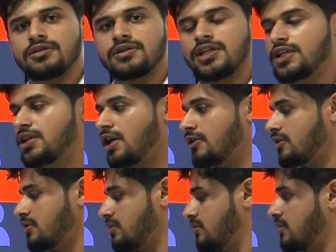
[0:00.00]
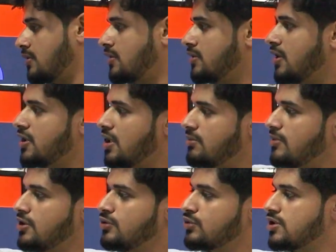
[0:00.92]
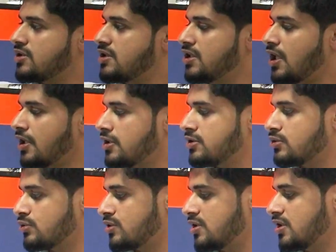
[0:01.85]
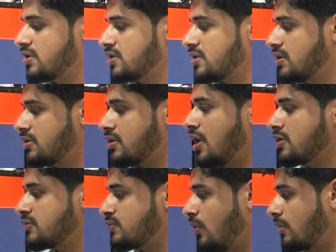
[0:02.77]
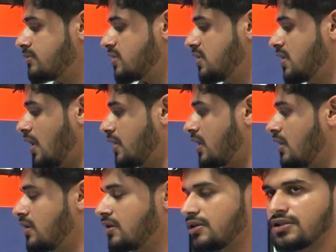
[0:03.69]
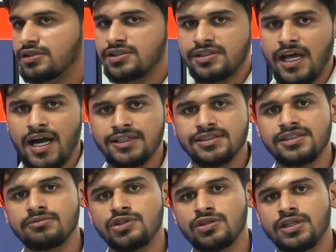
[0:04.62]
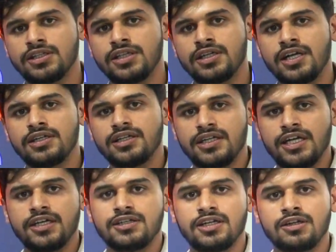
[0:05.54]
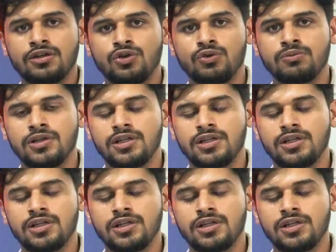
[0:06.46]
DuckDB uses the data sources, transforms the data, stacks them together and creates a queue.